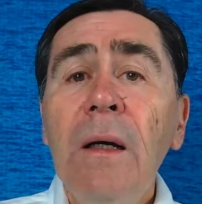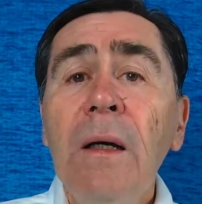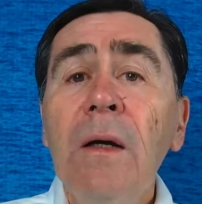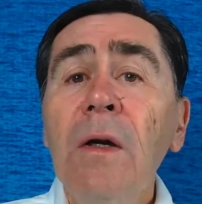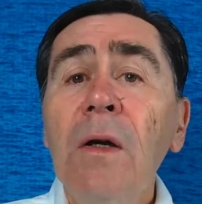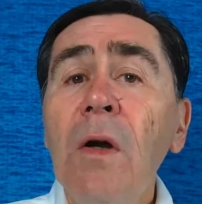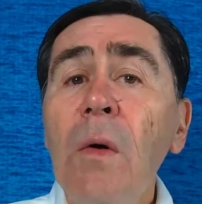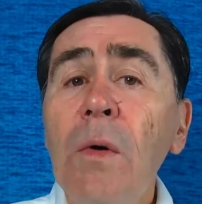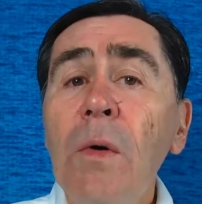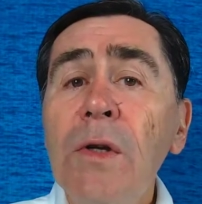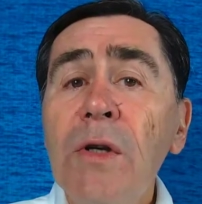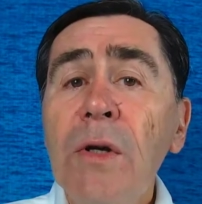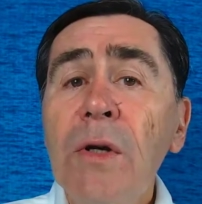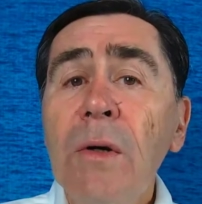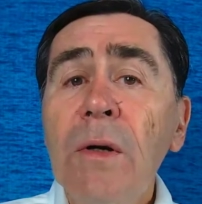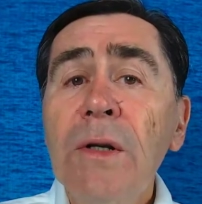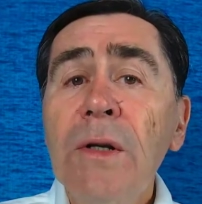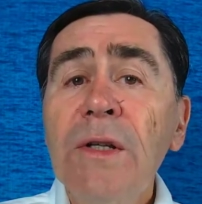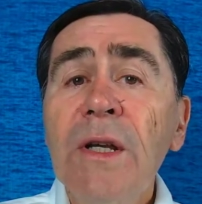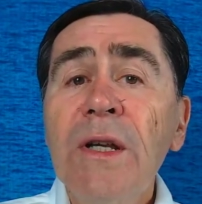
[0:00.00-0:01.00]

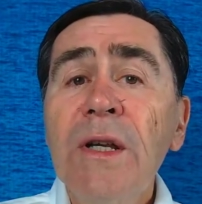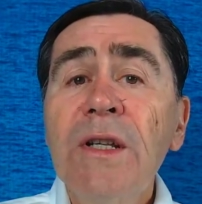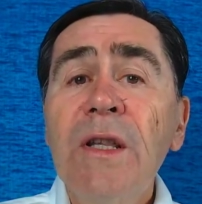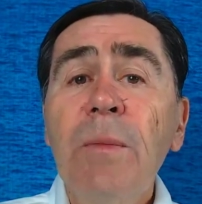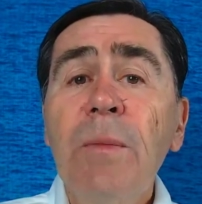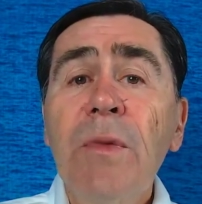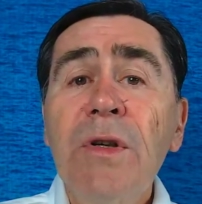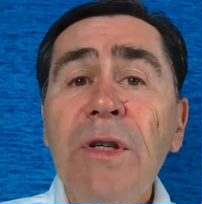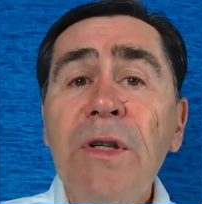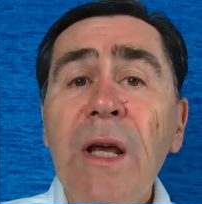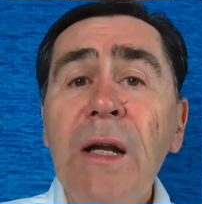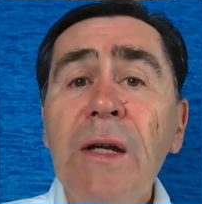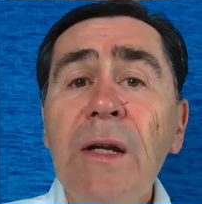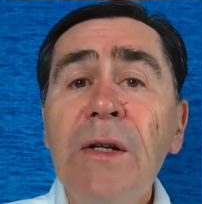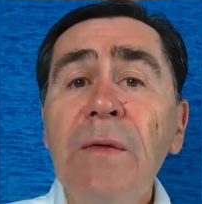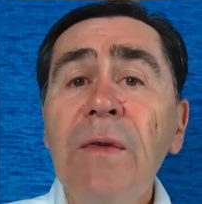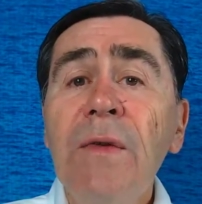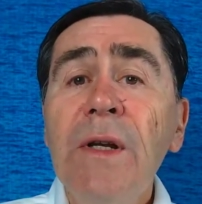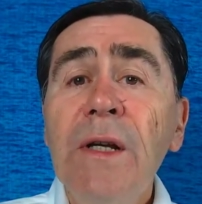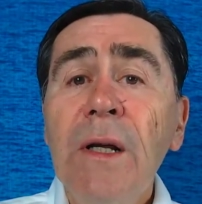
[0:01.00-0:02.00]
Coinsurance is the
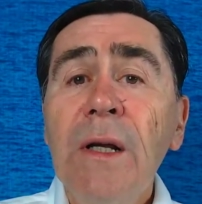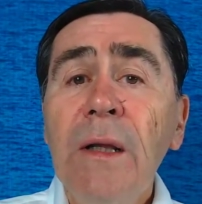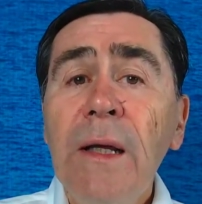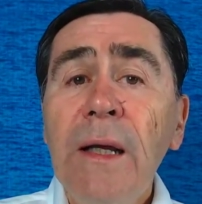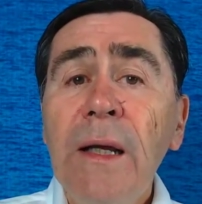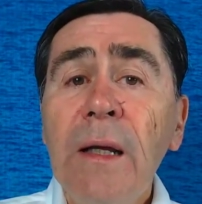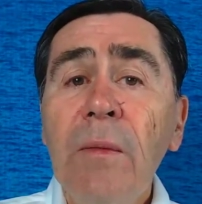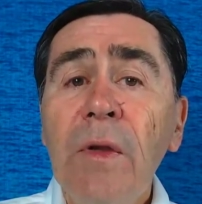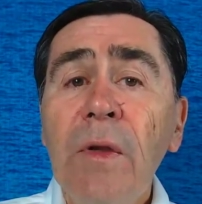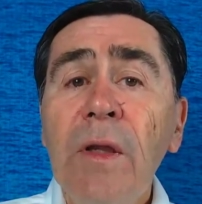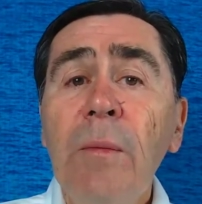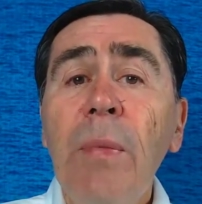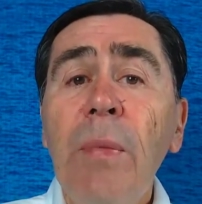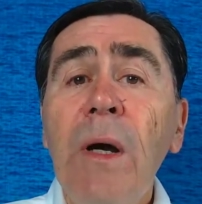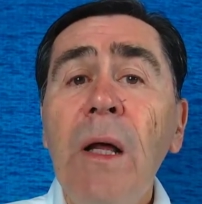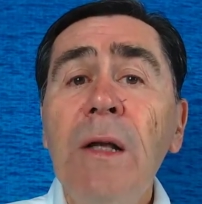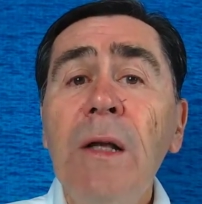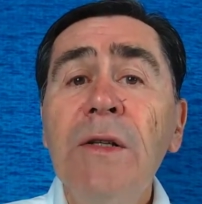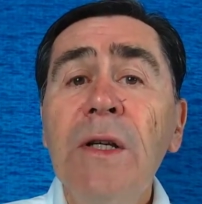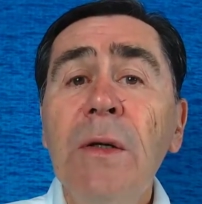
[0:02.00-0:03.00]
percentage of each claim that the
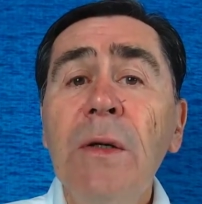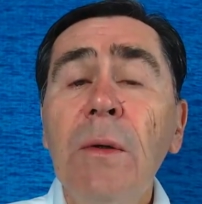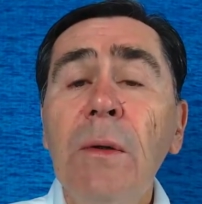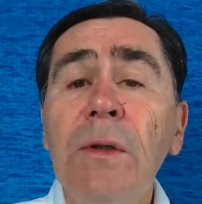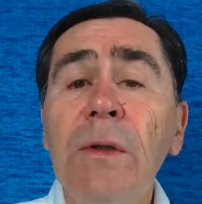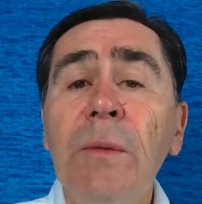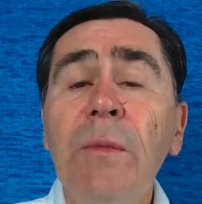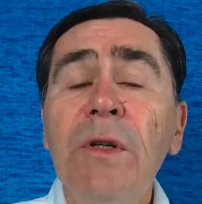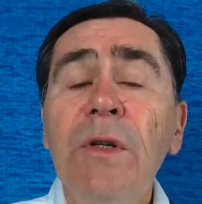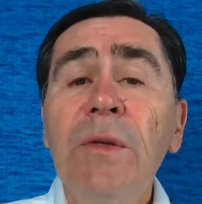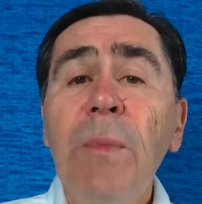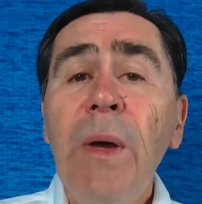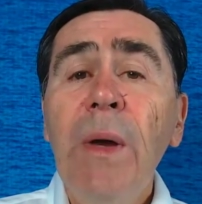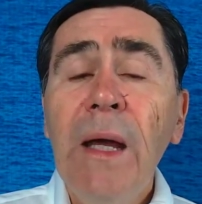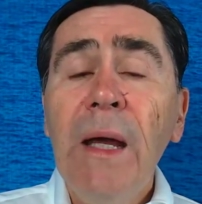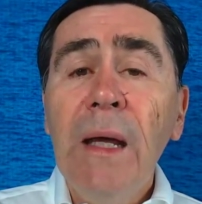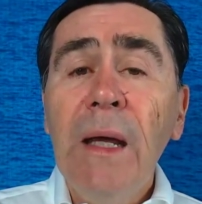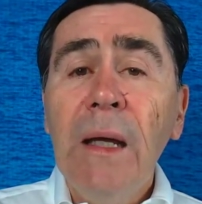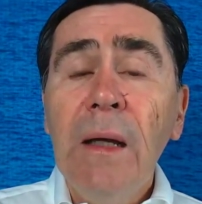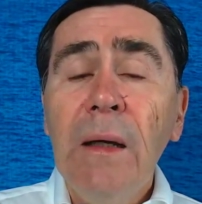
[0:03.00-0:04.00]
policyholder must
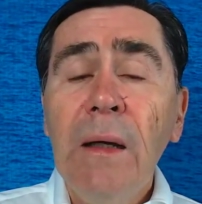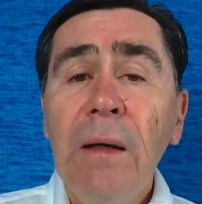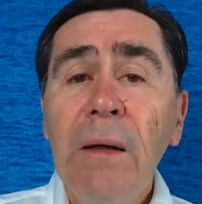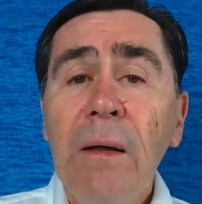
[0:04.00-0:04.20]
pay.